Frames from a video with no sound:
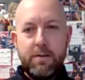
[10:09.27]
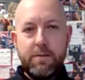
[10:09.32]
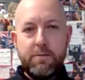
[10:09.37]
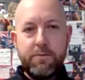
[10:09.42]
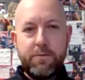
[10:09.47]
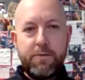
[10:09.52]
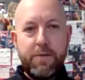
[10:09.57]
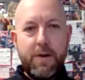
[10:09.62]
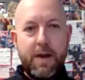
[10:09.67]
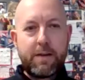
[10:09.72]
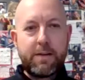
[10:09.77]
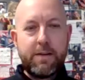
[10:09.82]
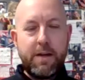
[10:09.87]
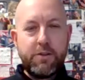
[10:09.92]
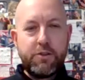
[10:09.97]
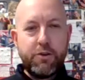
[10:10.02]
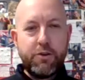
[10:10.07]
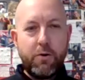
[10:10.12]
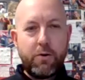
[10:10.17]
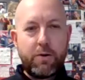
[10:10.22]
In fact, I
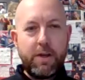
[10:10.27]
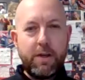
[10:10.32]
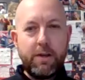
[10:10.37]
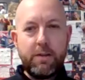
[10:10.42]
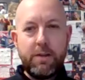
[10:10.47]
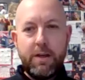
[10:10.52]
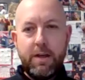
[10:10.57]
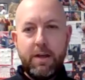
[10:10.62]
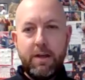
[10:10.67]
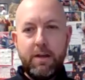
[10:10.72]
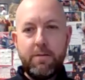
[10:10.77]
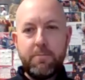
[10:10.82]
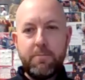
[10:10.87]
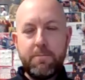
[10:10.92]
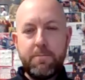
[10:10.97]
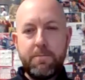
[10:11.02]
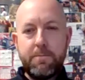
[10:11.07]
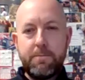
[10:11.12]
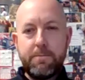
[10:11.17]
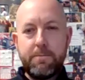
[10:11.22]
jokingly
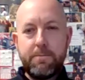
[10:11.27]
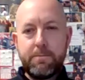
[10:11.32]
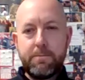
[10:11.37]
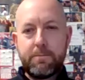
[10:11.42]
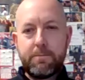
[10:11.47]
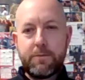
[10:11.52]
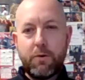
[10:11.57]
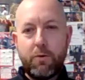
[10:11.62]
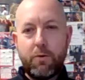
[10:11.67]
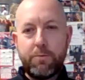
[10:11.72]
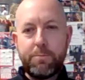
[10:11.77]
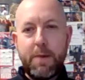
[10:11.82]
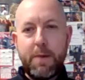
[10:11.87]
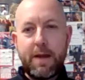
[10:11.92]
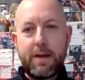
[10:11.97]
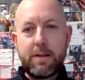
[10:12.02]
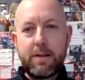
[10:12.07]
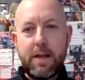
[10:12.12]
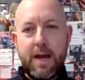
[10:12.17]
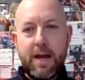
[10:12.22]
told
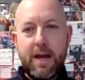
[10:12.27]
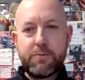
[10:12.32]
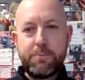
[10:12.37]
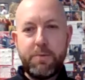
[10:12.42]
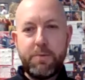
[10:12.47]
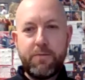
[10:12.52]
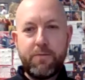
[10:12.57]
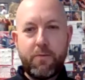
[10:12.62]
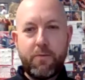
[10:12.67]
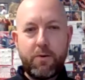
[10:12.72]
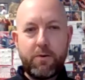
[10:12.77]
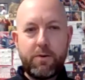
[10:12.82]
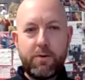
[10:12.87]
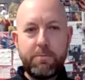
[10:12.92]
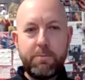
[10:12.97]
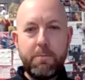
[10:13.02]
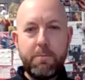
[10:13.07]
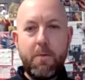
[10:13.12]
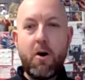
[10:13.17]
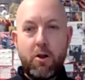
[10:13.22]
my class
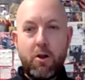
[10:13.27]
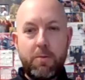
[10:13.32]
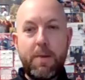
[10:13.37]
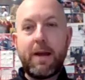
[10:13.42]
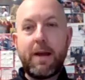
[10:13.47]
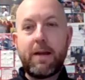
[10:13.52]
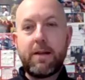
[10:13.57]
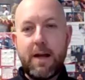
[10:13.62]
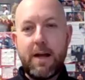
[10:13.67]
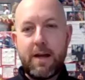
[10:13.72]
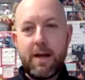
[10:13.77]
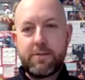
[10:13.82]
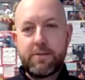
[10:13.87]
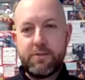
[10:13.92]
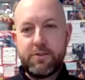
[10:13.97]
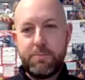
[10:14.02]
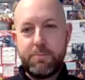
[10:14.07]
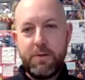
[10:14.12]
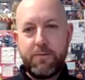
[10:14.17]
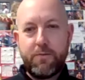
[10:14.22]
before, all my
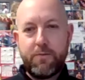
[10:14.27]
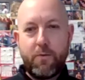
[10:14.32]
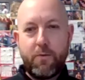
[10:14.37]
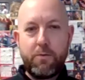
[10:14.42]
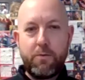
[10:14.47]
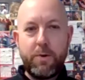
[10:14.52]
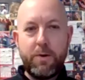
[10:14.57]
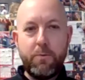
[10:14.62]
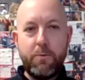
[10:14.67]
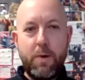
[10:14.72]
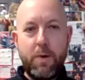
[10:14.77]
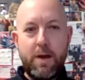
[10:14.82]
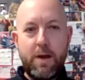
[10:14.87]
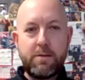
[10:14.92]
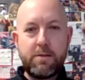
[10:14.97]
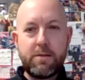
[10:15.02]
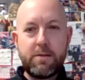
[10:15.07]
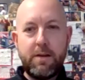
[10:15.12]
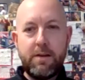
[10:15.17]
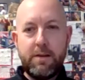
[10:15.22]
classes before we
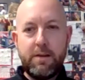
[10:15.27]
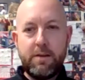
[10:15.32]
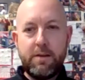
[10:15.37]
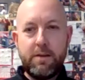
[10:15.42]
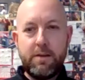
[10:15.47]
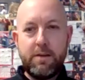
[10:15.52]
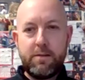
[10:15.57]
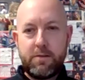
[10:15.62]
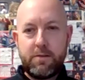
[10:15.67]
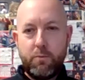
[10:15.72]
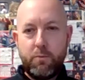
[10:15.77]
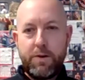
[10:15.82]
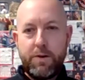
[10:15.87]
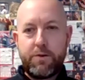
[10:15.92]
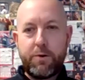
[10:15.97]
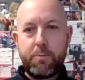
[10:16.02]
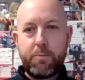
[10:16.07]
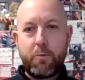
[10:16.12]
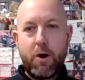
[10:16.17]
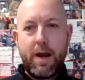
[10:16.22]
went into winter
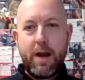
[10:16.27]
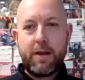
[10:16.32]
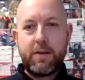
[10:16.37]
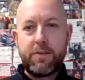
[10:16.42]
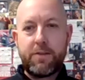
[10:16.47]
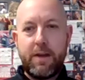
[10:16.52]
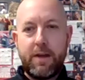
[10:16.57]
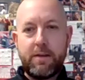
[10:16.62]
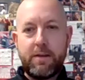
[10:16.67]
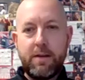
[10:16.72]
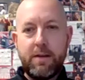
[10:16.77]
break, that,